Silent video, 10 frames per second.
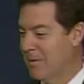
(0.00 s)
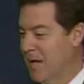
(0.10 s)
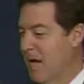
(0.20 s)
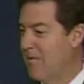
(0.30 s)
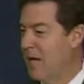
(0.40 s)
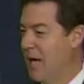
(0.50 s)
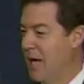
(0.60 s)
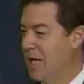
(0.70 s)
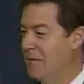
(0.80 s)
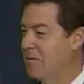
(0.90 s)
heavy
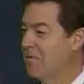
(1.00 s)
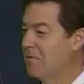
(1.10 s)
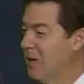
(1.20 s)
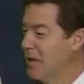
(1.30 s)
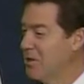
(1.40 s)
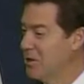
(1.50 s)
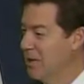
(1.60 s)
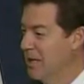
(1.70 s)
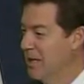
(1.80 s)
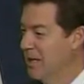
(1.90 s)
hand of inflation.